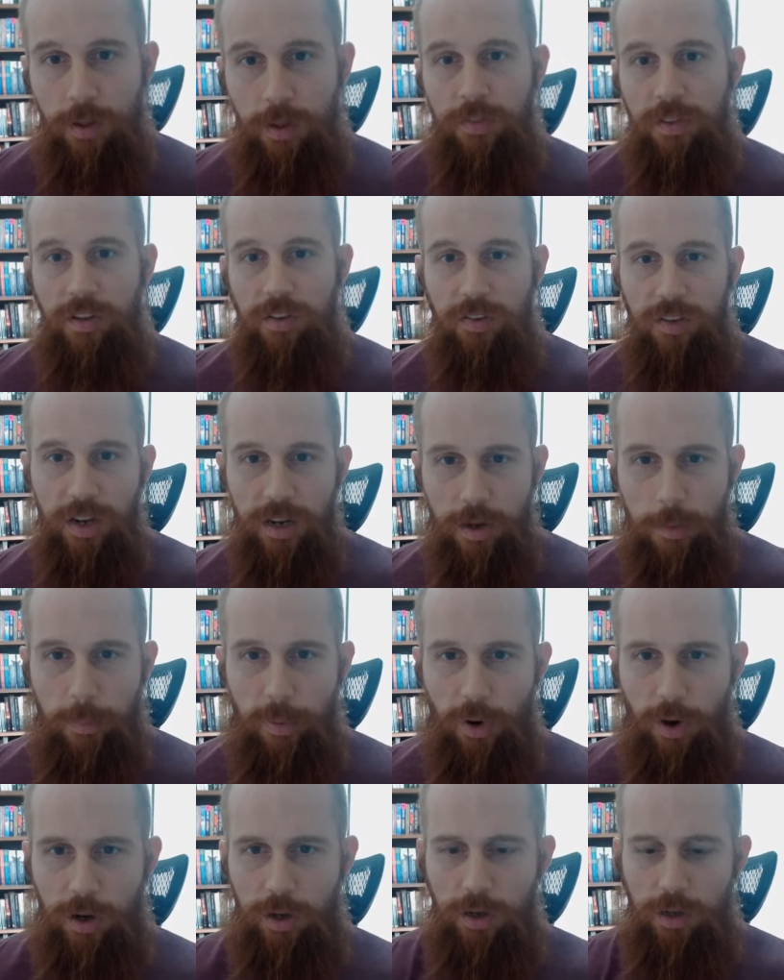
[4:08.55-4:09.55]
The second
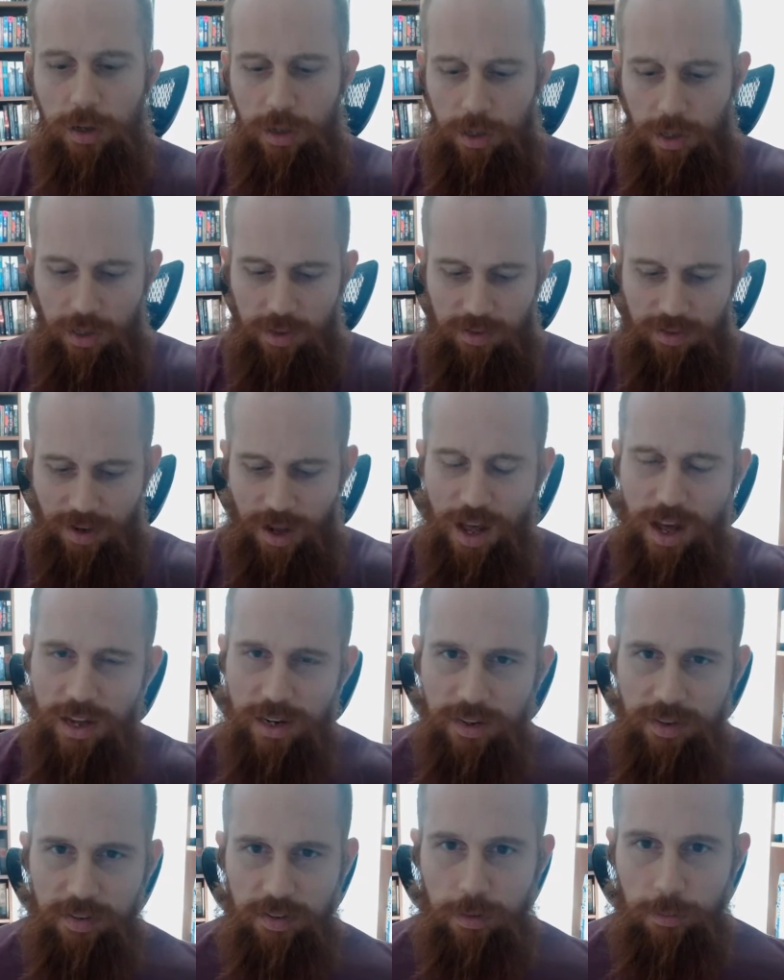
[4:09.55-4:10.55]
part is kind
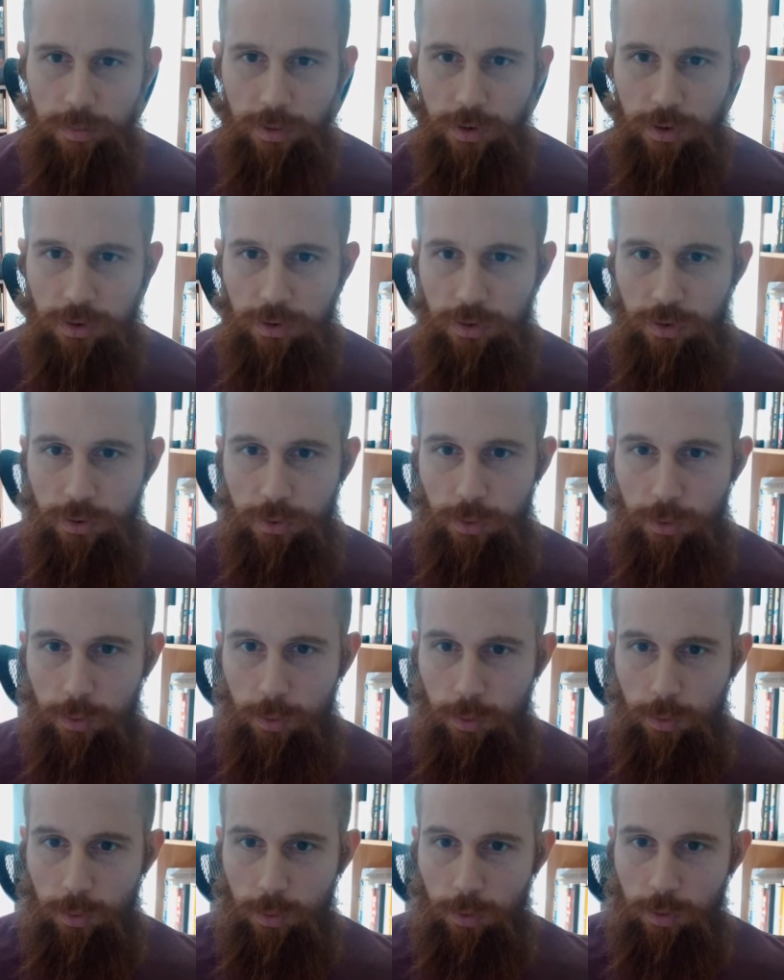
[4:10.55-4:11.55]
of similar
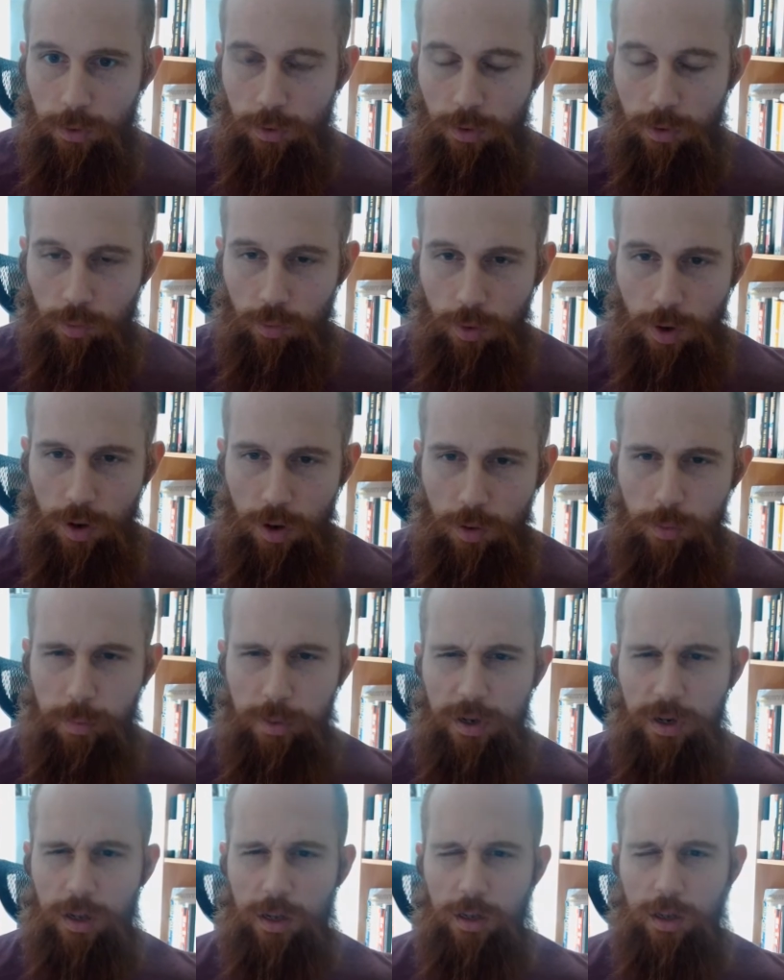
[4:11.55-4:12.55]
to the row,
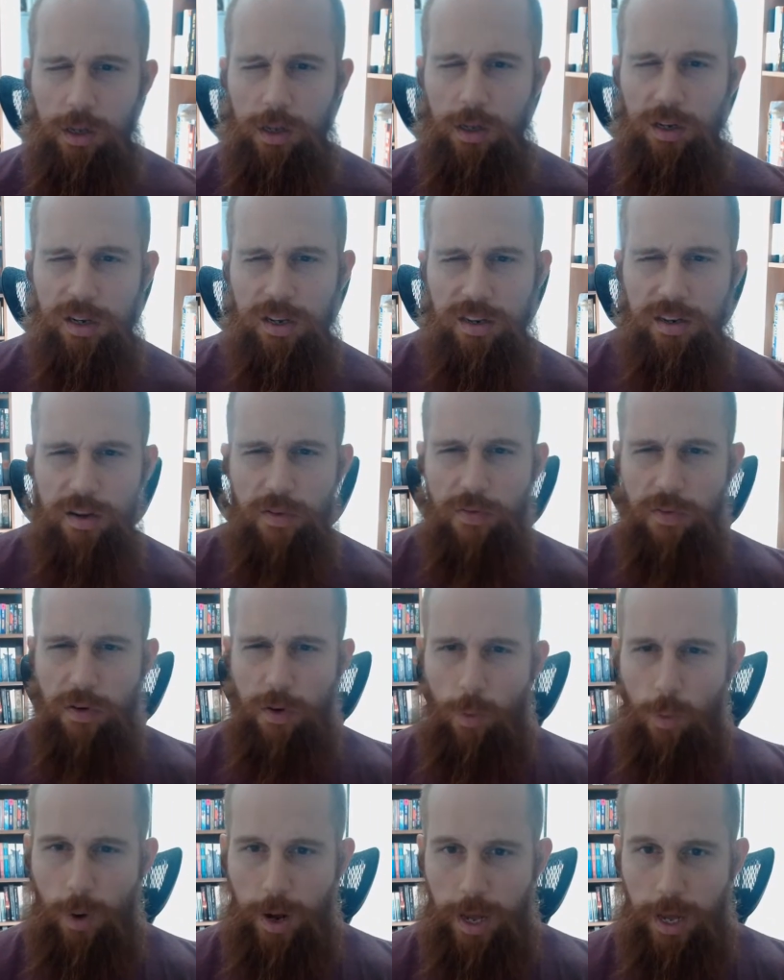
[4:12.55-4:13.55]
but in a
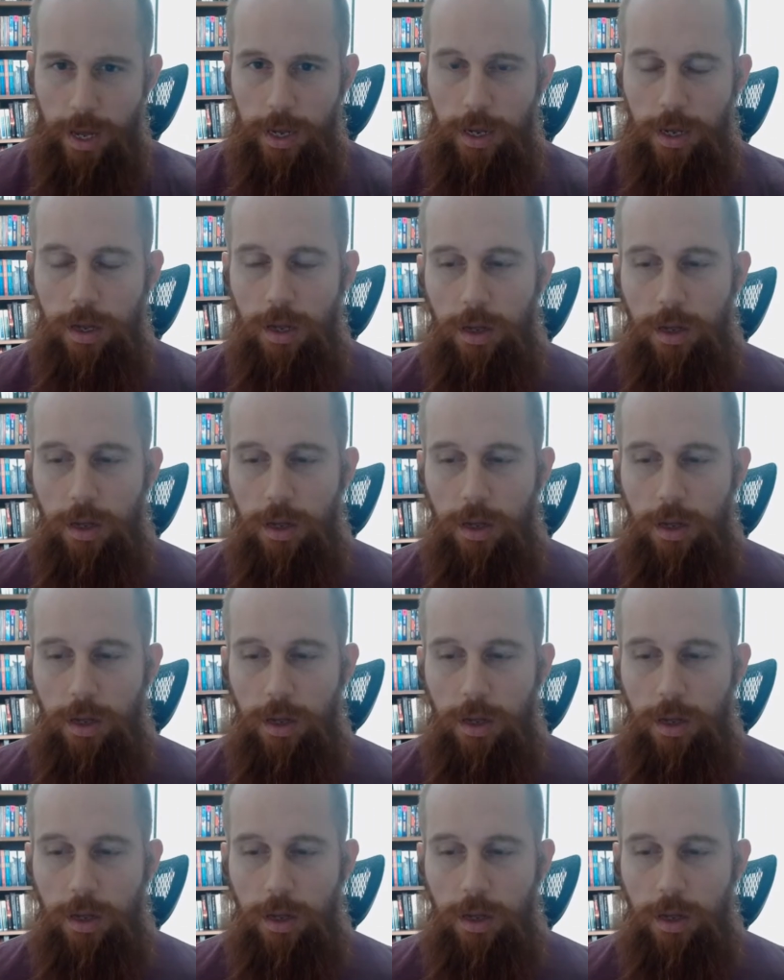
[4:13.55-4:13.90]
different way.